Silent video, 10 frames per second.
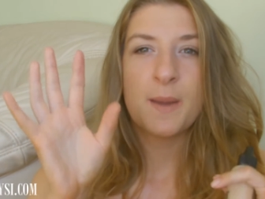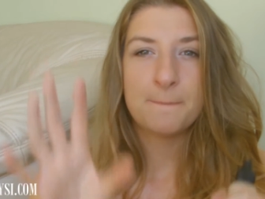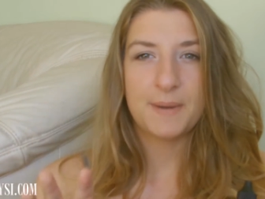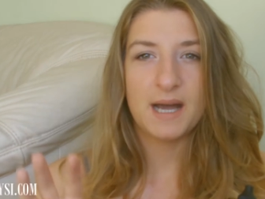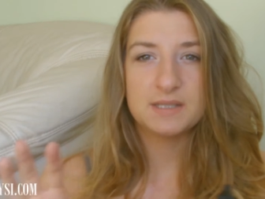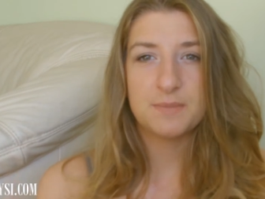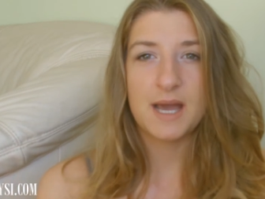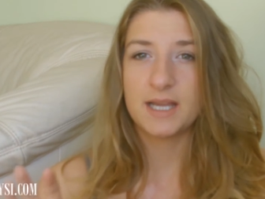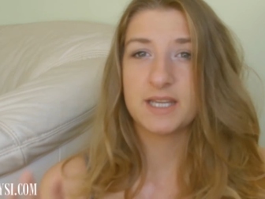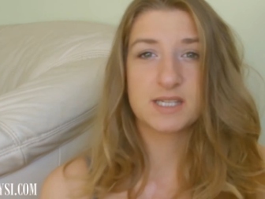bad
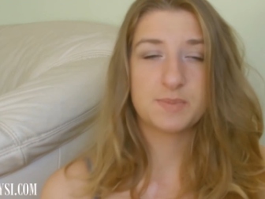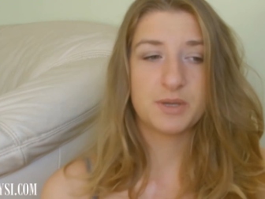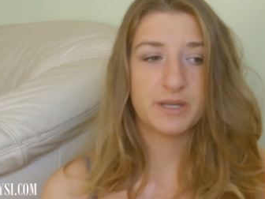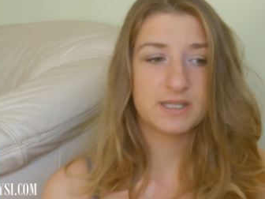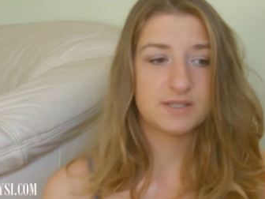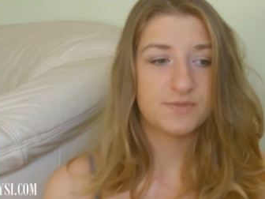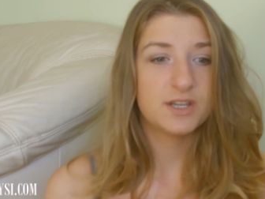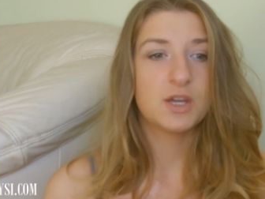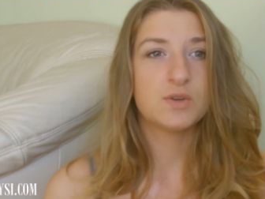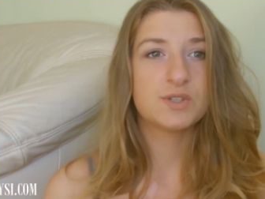MAC experience
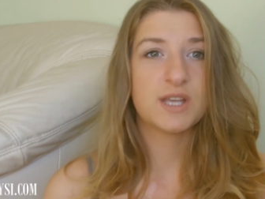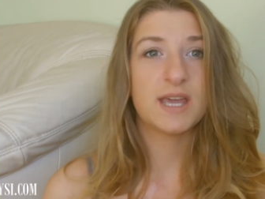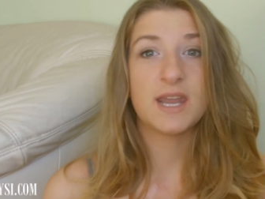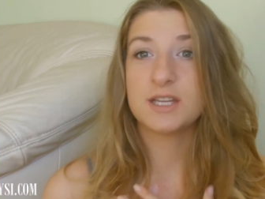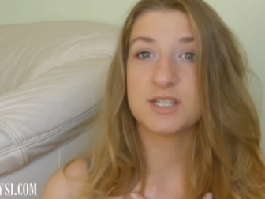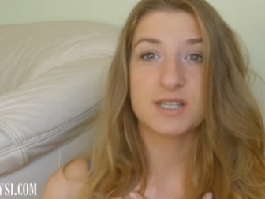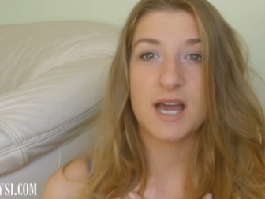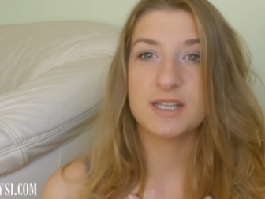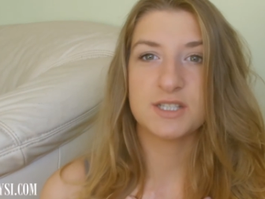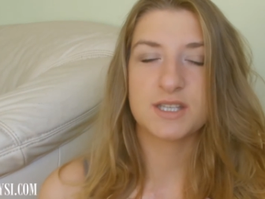videos, and I
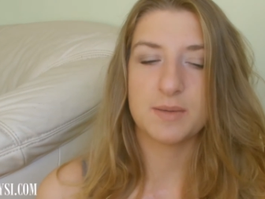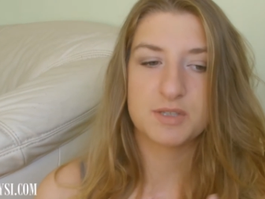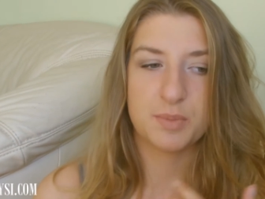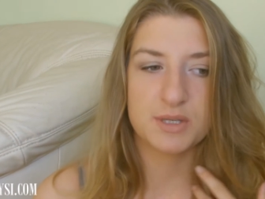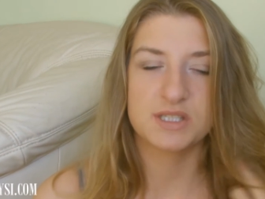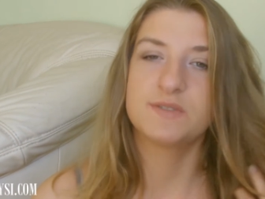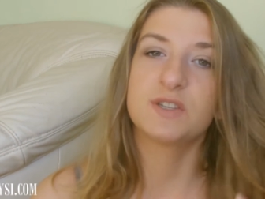just kept it positive.